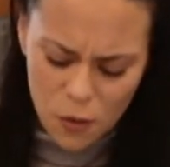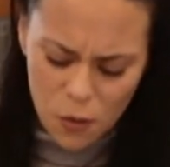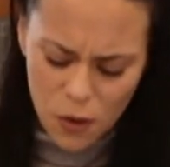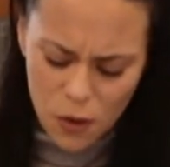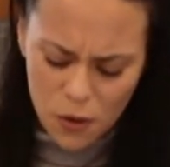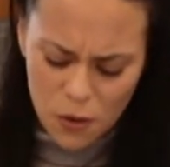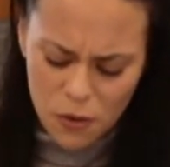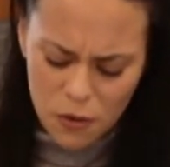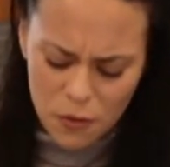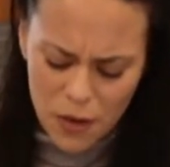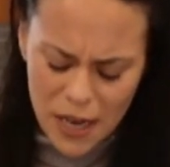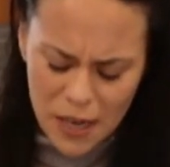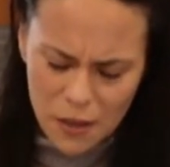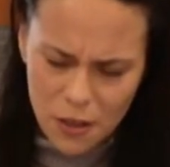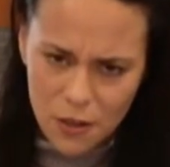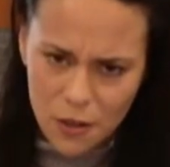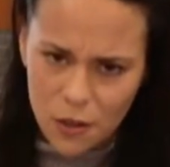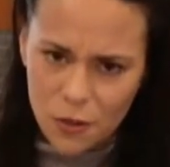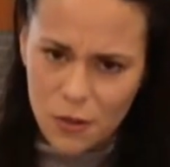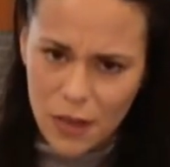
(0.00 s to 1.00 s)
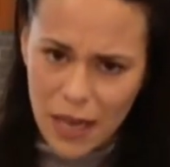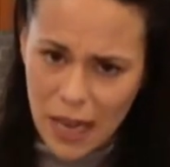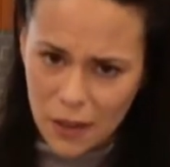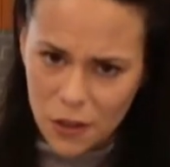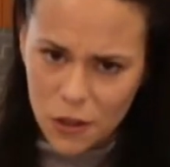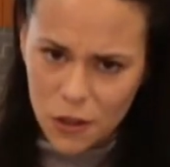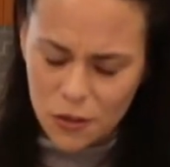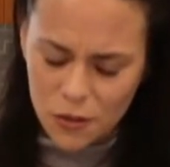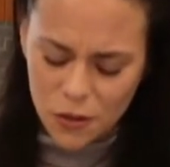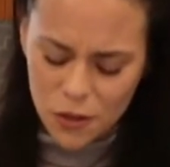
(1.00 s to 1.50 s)
quote, threat to
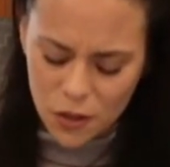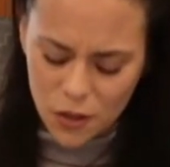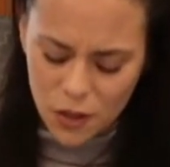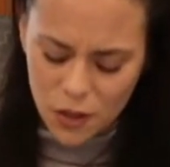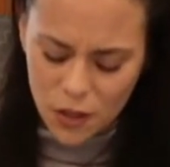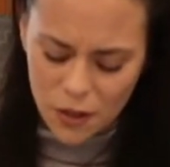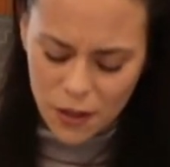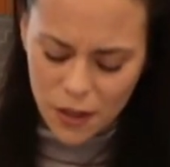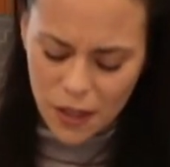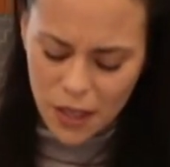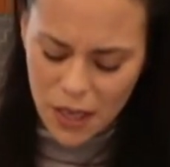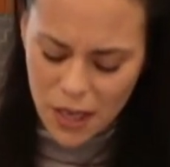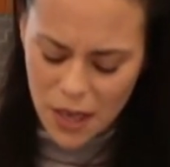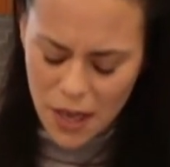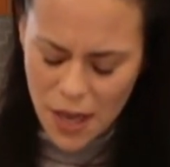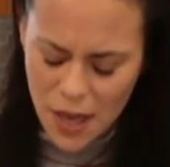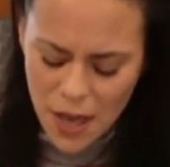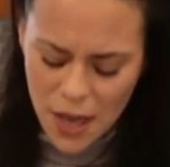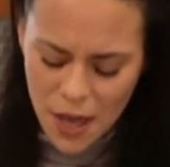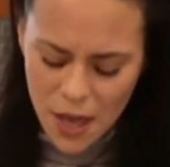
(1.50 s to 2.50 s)
national security,